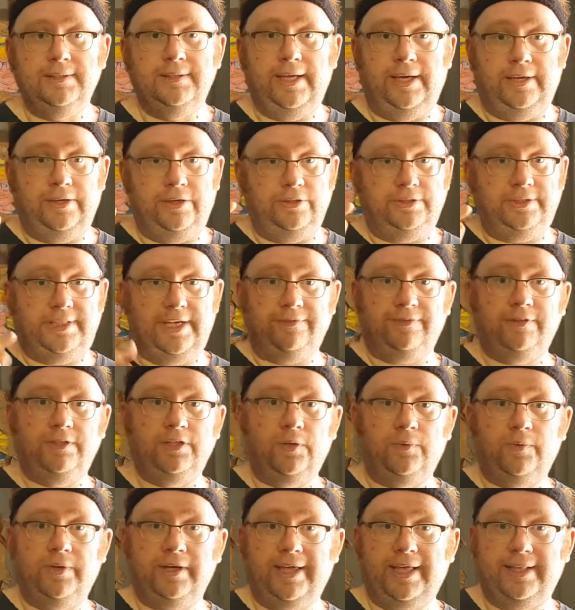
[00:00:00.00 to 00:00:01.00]
Now, you definitely
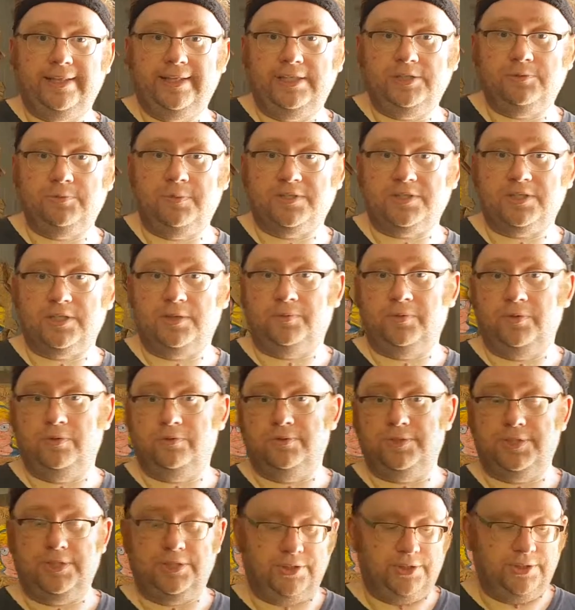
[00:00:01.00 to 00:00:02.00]
don't want to get these mixed up with
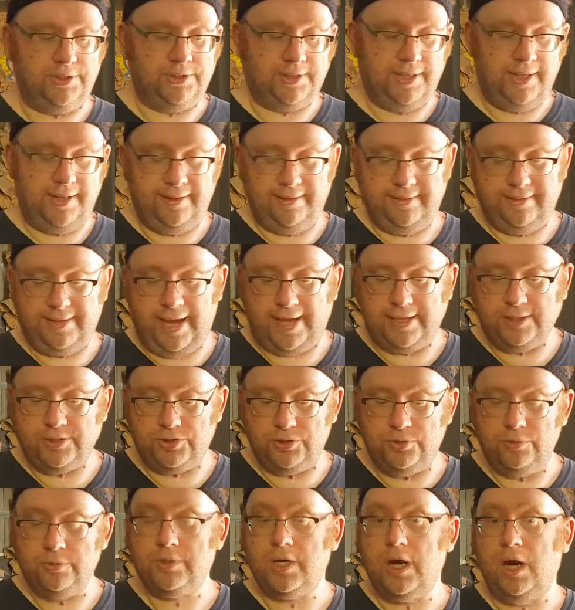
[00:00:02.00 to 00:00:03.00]
resistors. They
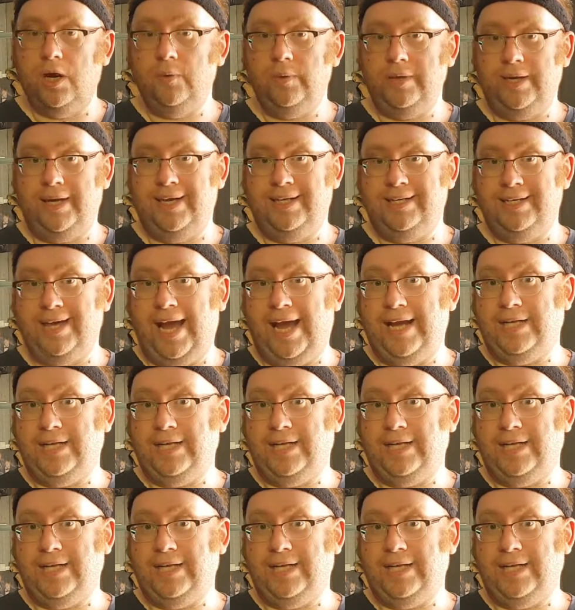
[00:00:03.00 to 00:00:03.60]
do go in a